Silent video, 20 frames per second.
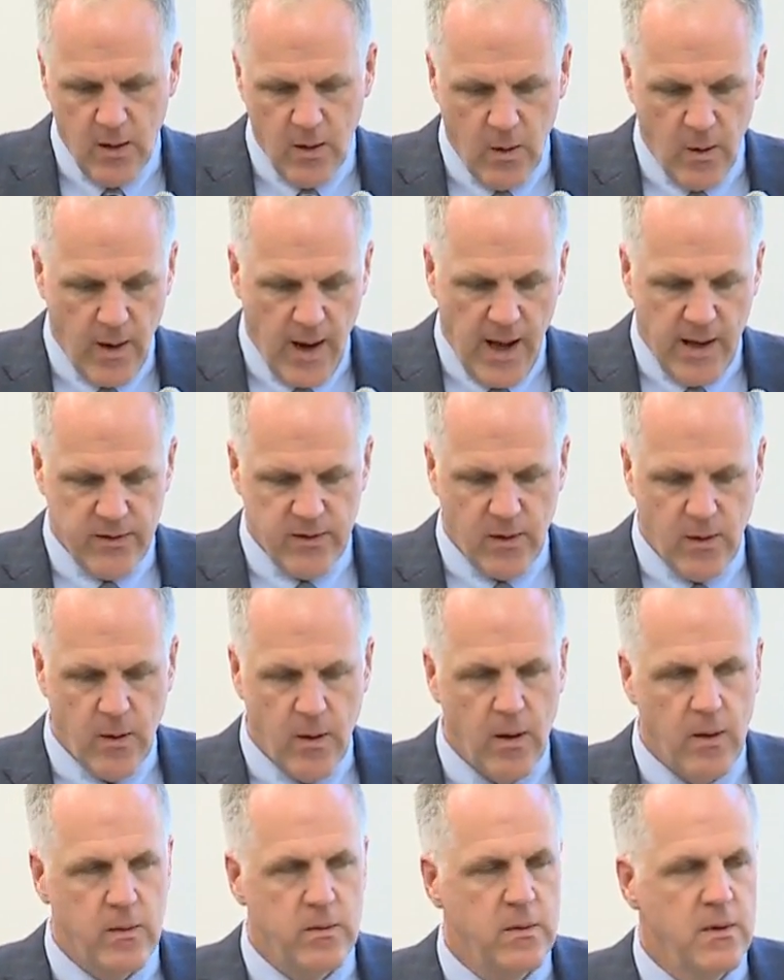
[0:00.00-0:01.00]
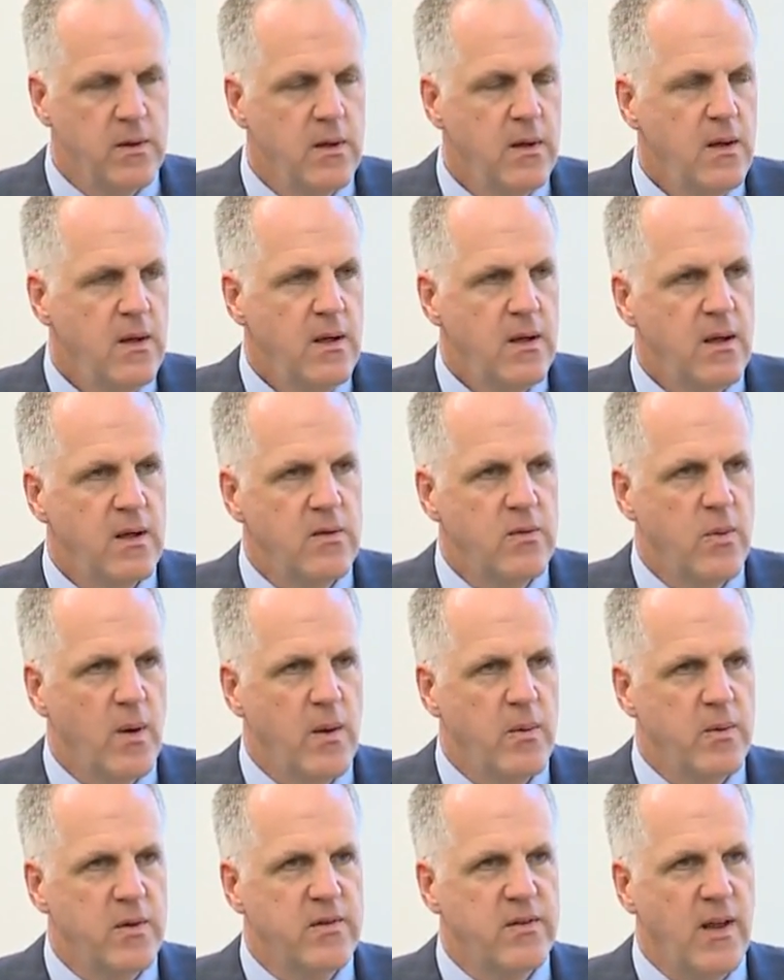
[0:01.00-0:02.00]
or as our own is
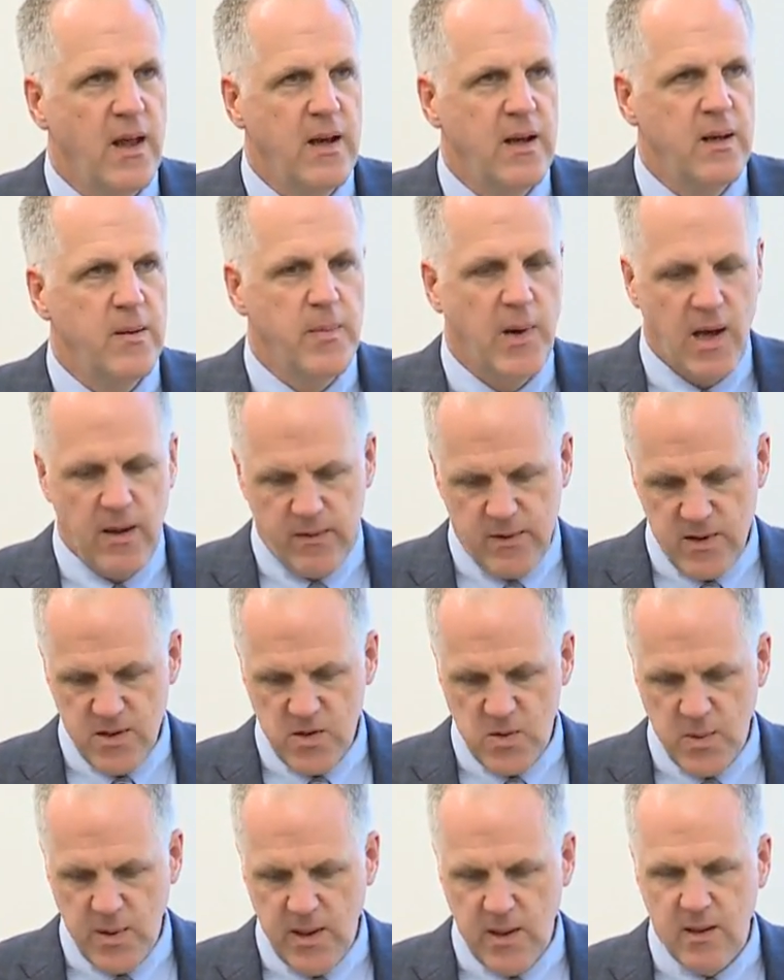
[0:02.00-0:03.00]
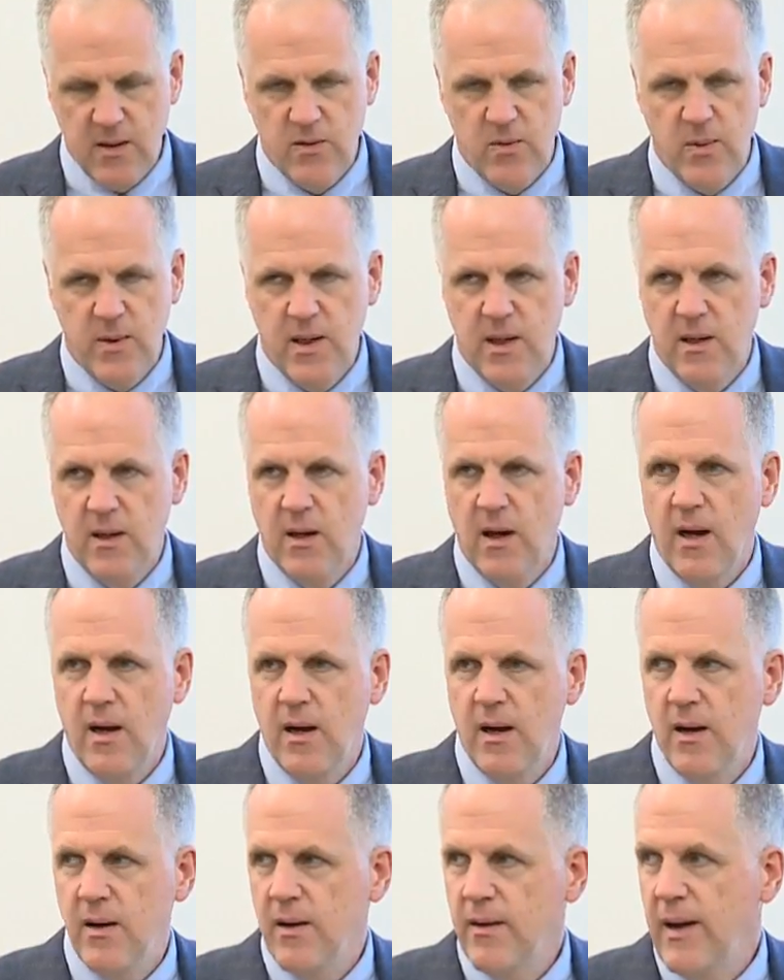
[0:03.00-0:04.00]
what we're setting about this week as we
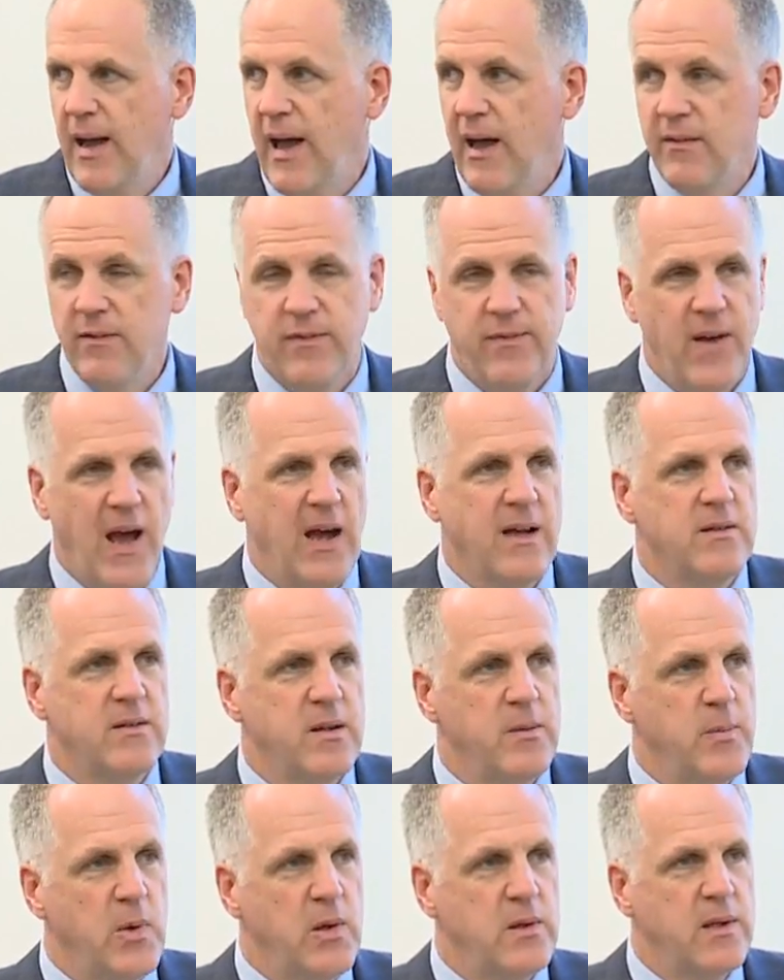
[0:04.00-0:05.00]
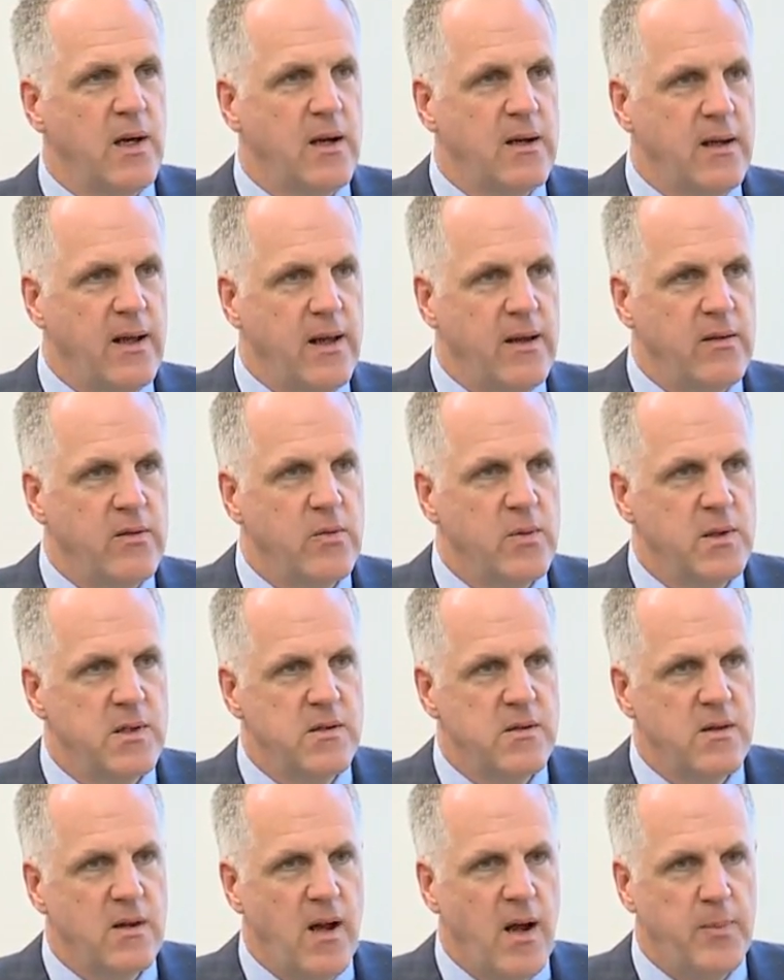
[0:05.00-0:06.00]
uh, have Faculty Bulldog Days, which
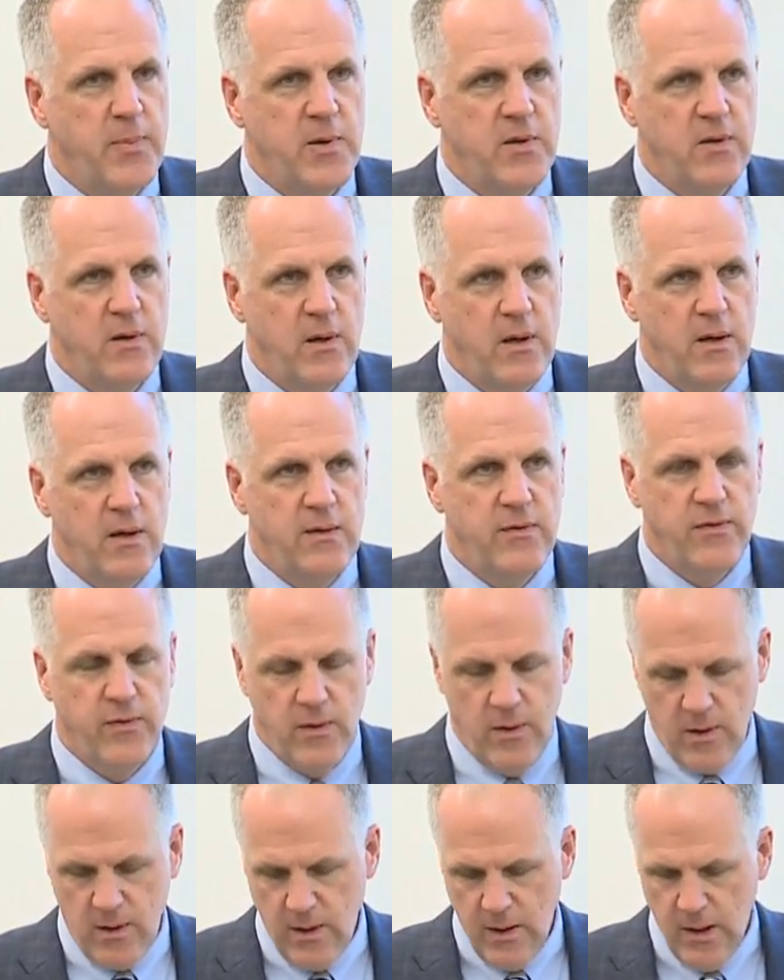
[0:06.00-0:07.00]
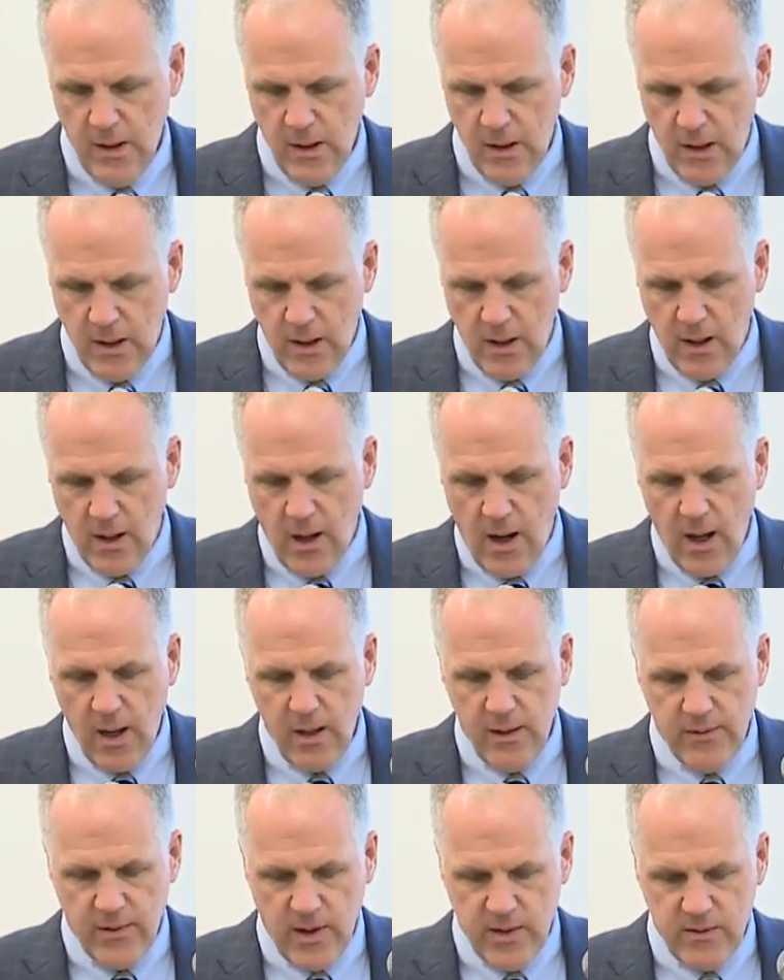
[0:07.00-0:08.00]
is an opportunity for uh,
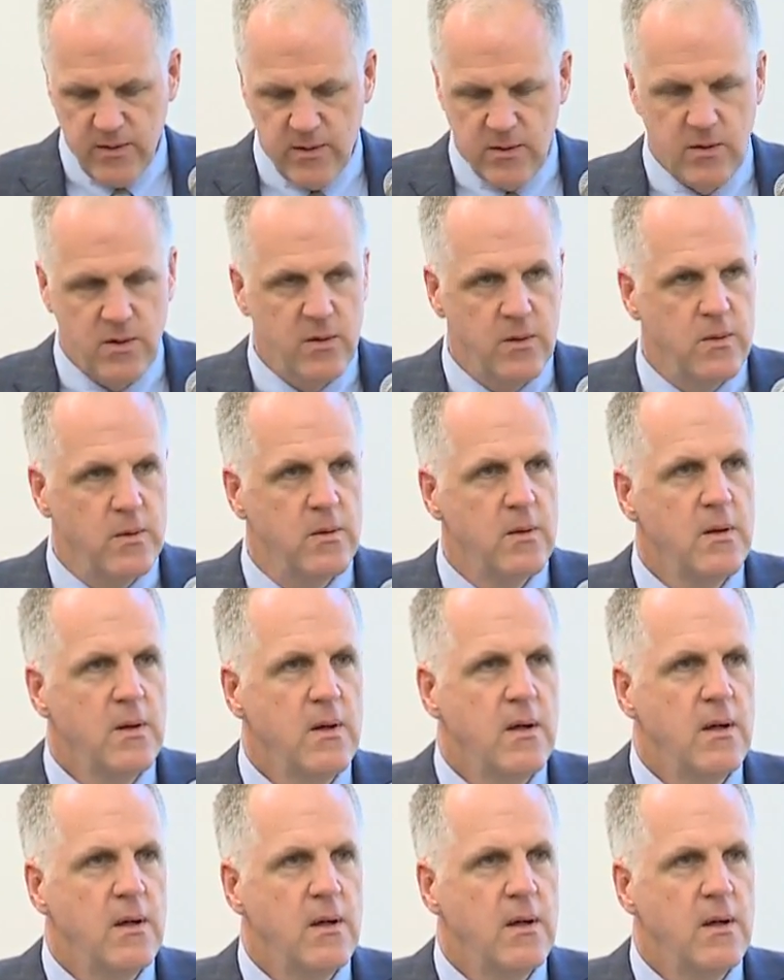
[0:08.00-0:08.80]
all of us to